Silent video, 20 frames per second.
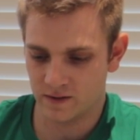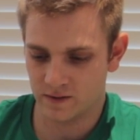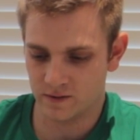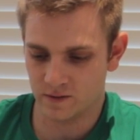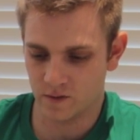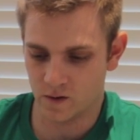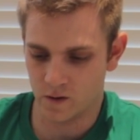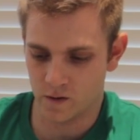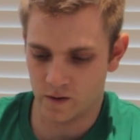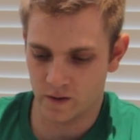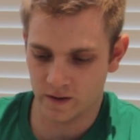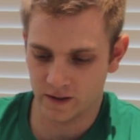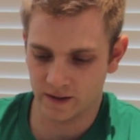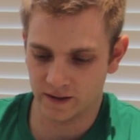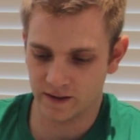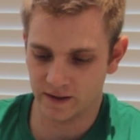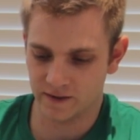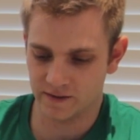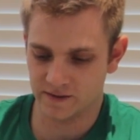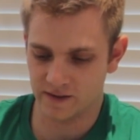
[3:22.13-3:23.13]
So I'll go ahead
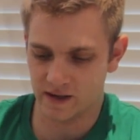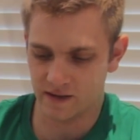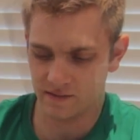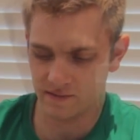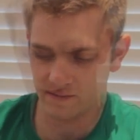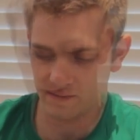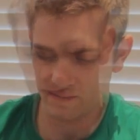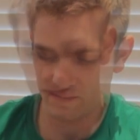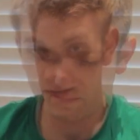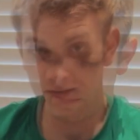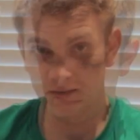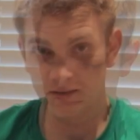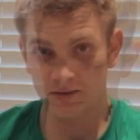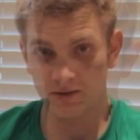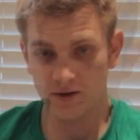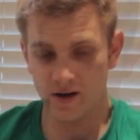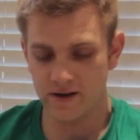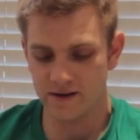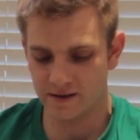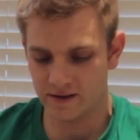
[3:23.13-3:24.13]
and click Save.
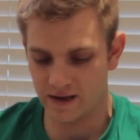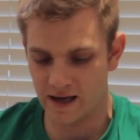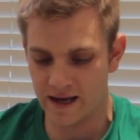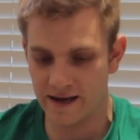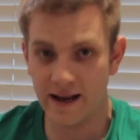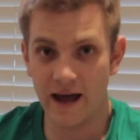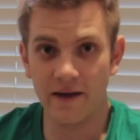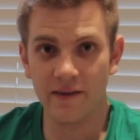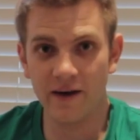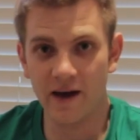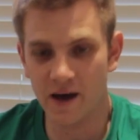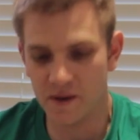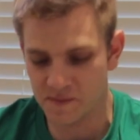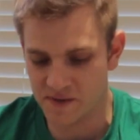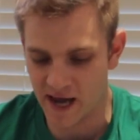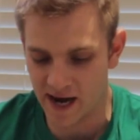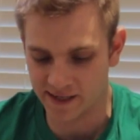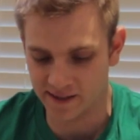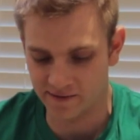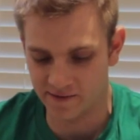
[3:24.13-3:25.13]
Great, and now the
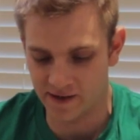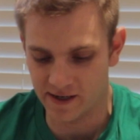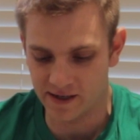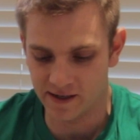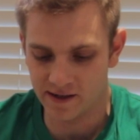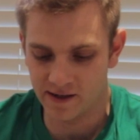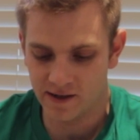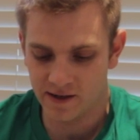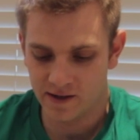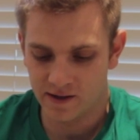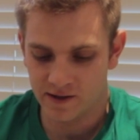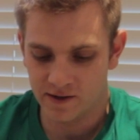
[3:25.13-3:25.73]
hub's activated.